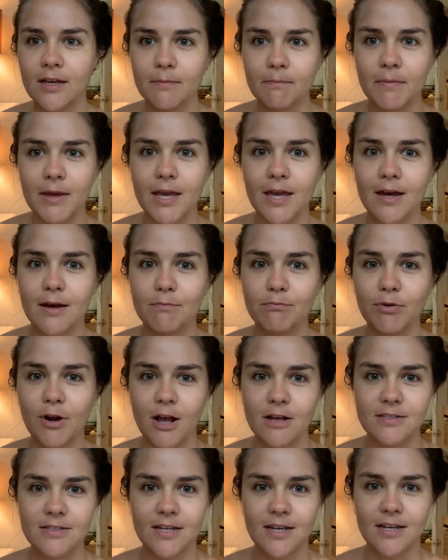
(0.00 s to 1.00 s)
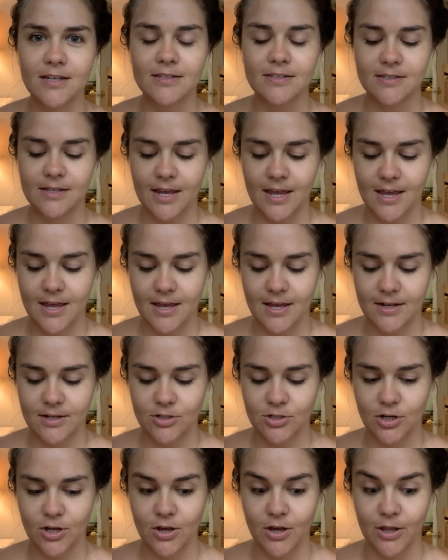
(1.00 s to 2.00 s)
makeup process and
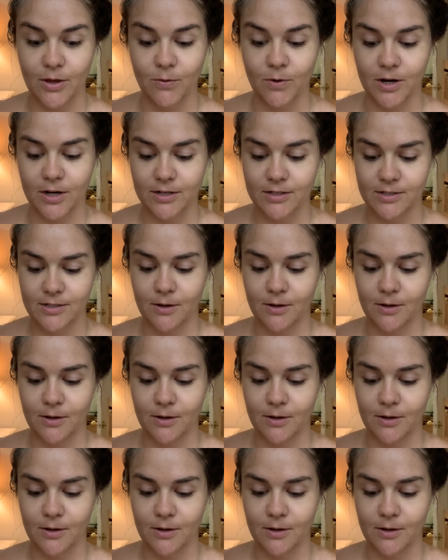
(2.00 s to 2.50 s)
show you how that works.